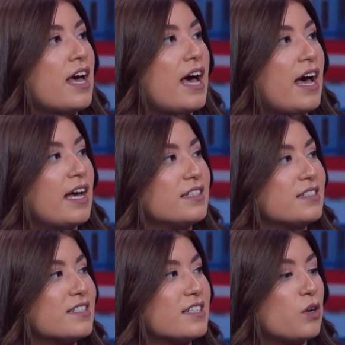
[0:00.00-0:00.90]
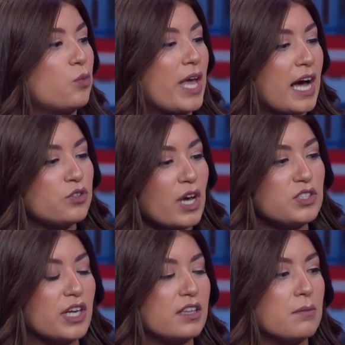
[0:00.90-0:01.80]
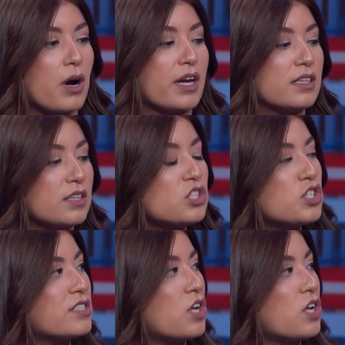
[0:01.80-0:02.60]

And we had to educate the market not just